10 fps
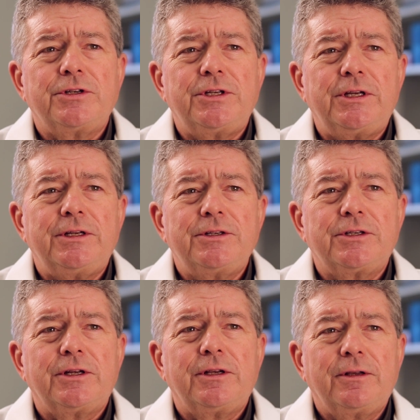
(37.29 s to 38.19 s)
disease,
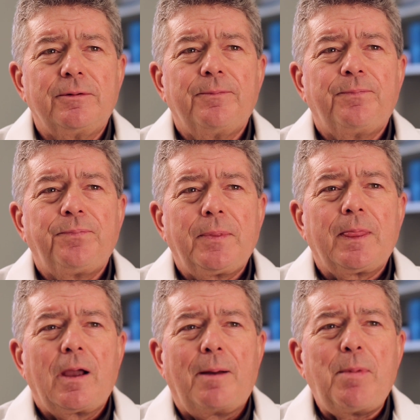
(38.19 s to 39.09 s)
and
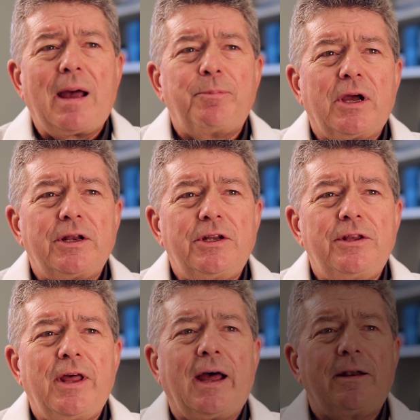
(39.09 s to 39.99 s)
I'm happy I did
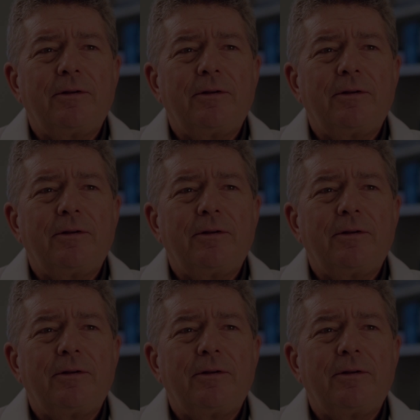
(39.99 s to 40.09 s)
that.